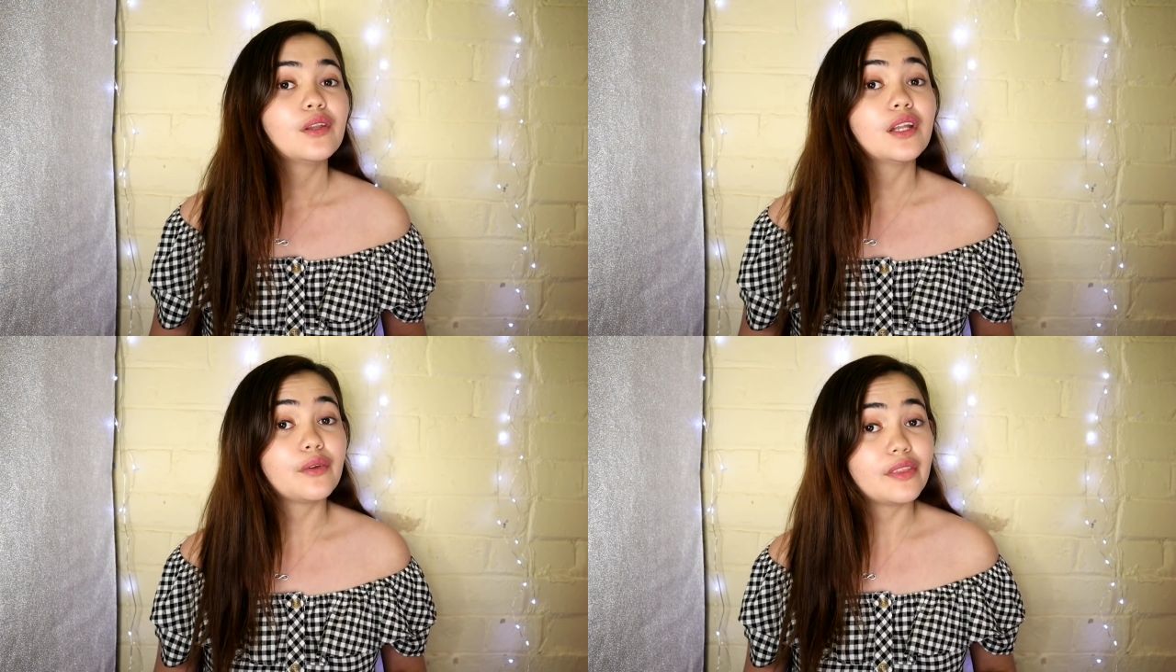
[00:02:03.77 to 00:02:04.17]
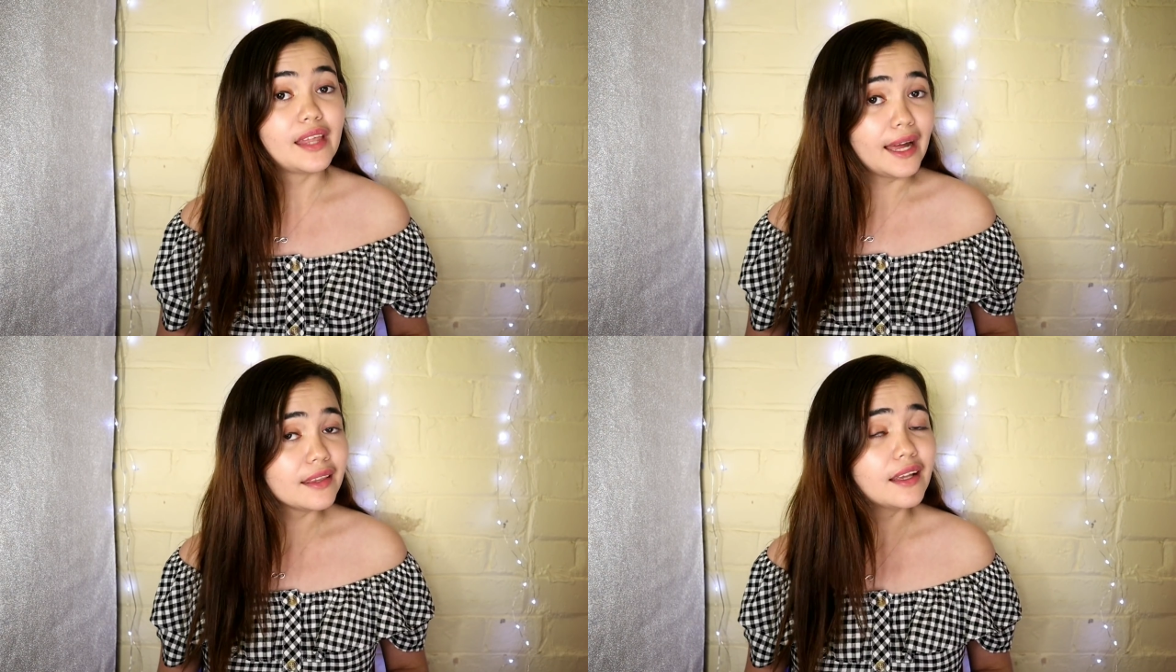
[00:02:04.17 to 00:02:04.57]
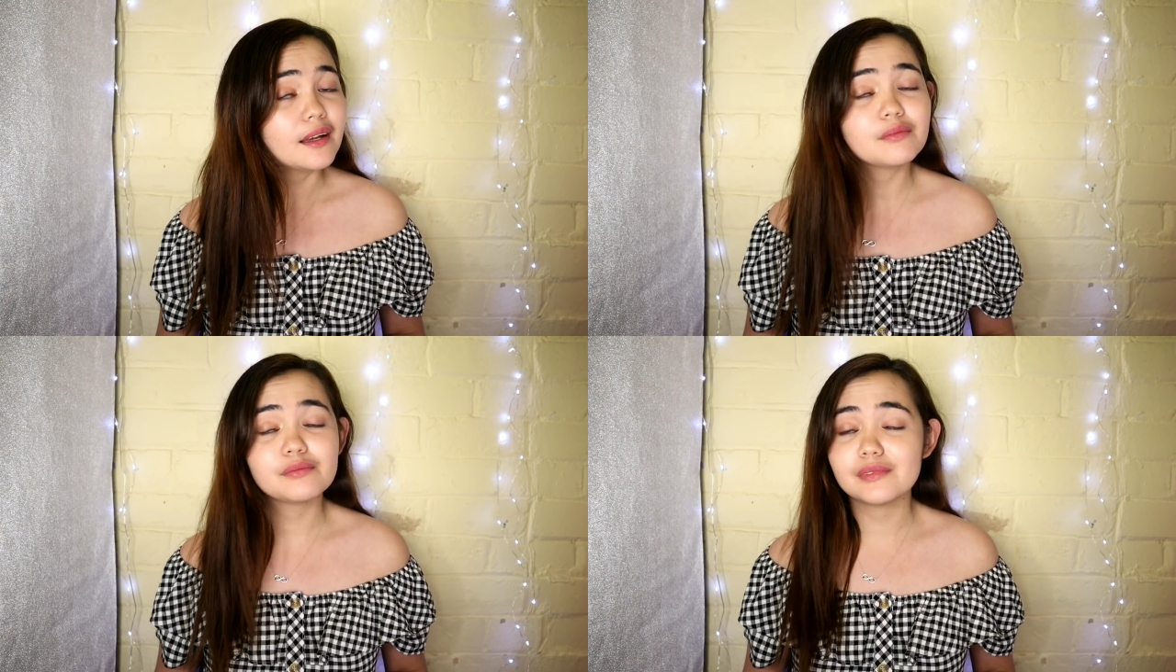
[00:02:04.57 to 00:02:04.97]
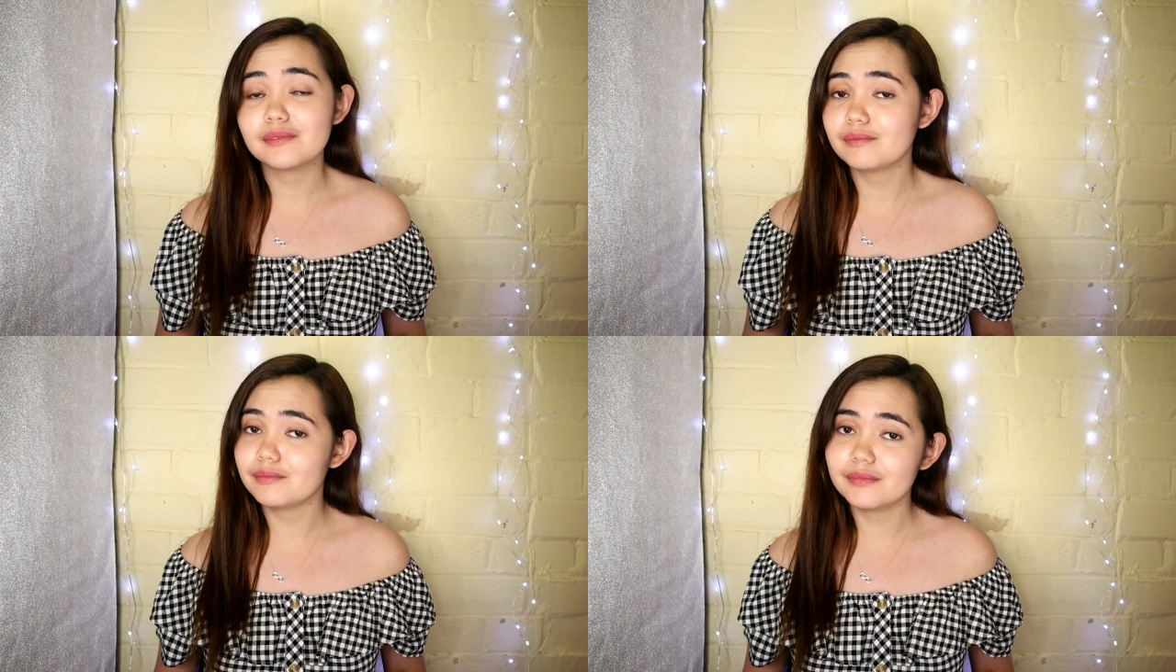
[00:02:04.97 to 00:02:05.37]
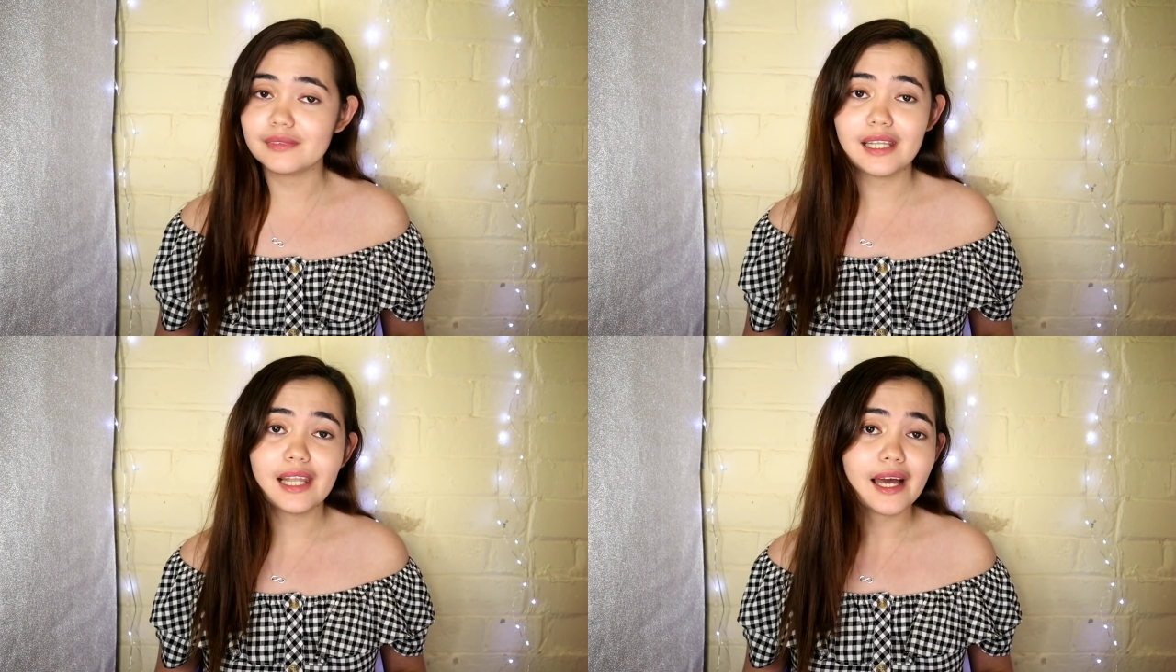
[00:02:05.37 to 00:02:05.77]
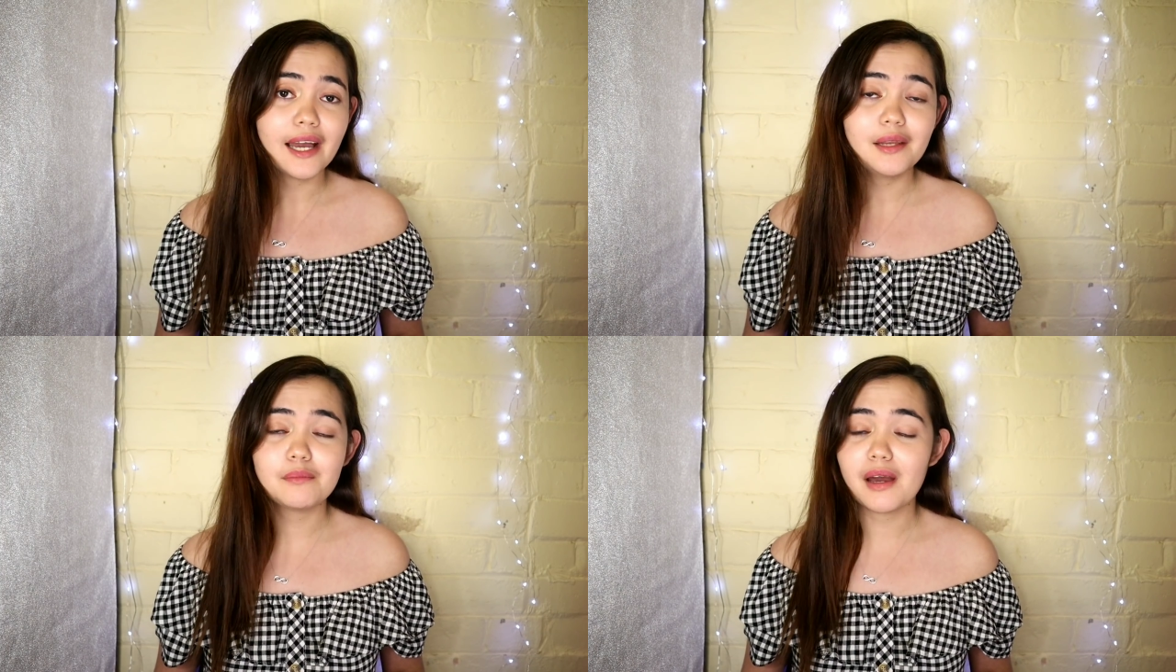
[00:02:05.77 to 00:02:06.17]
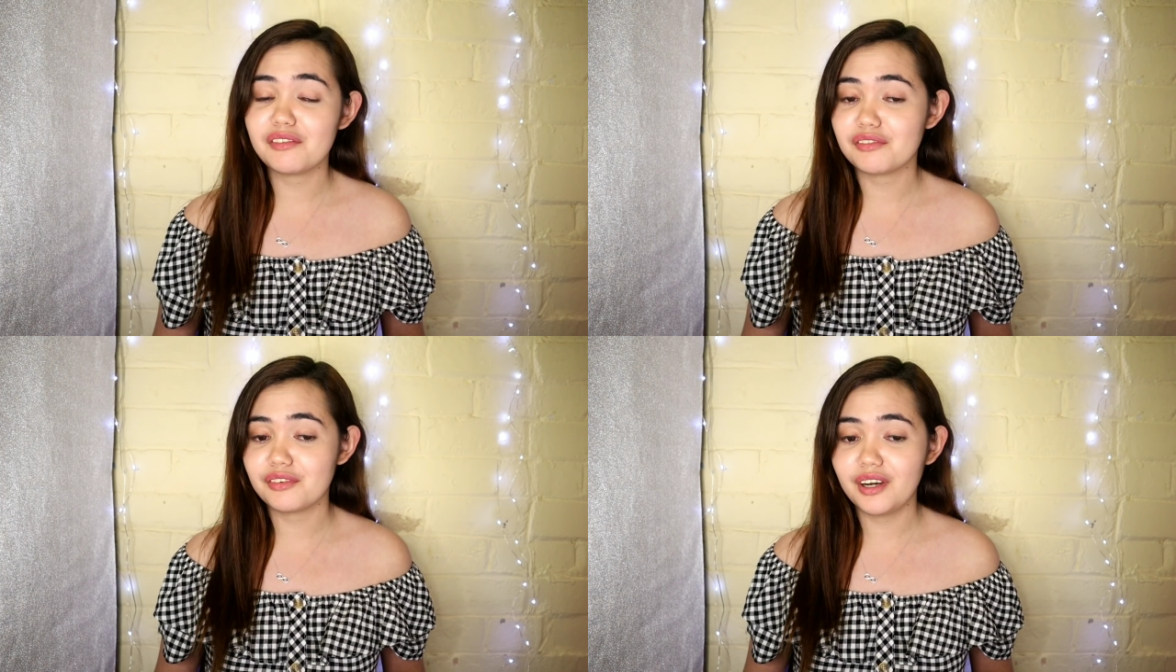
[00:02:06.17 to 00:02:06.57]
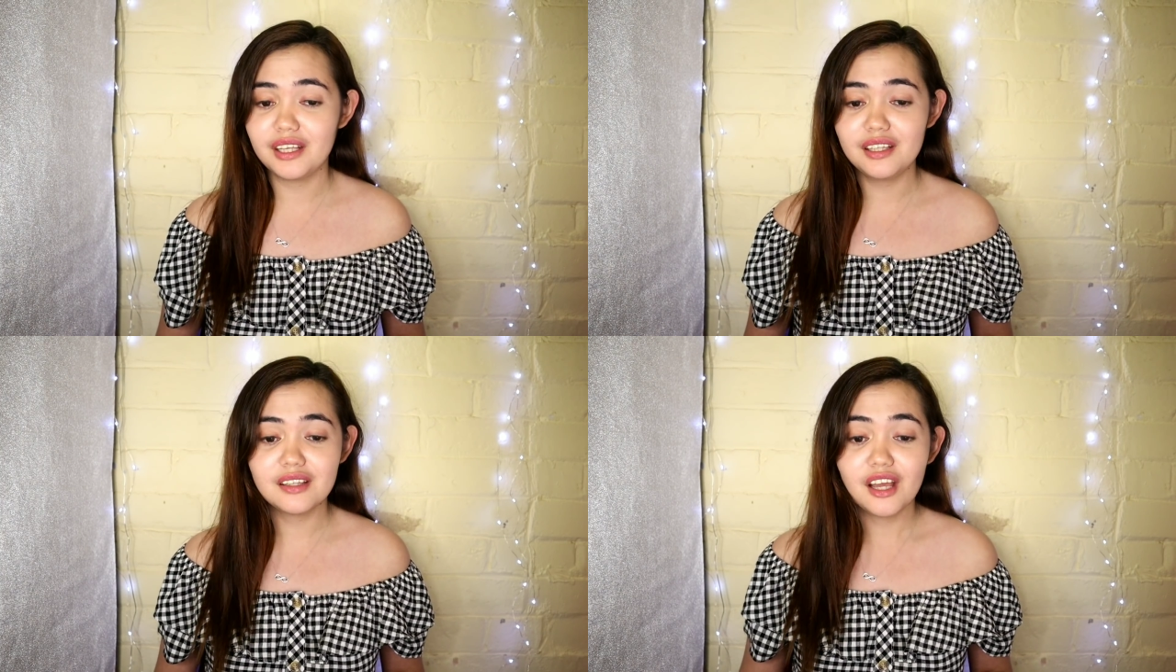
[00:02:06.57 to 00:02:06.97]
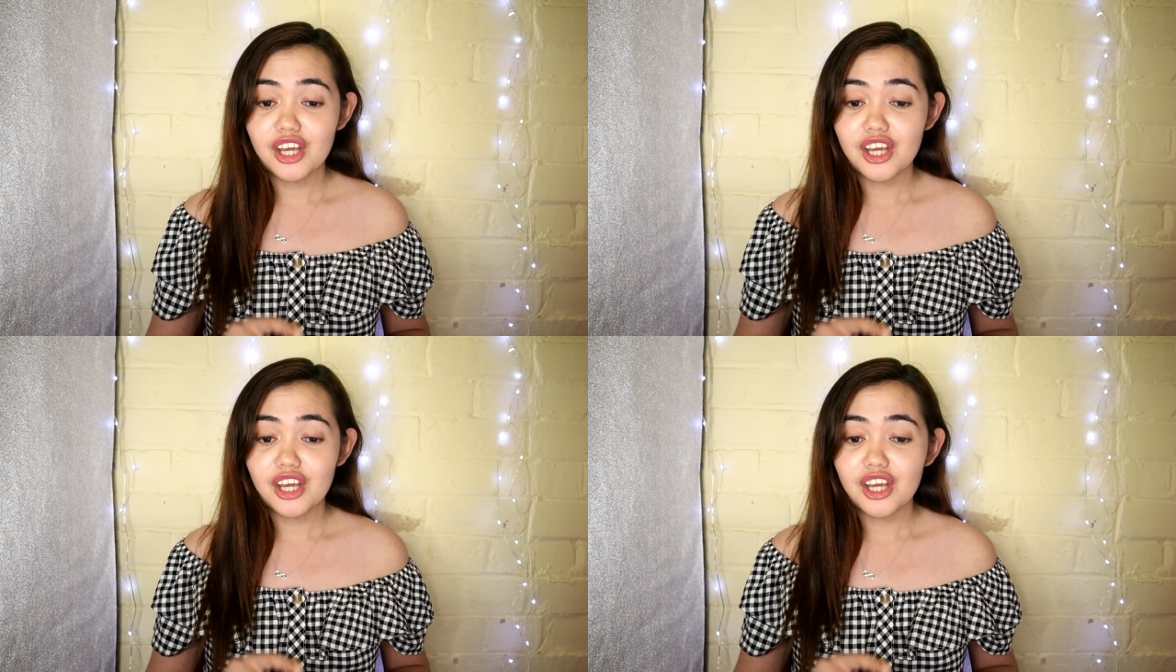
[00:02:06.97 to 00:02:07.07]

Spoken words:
Now that line, my friend,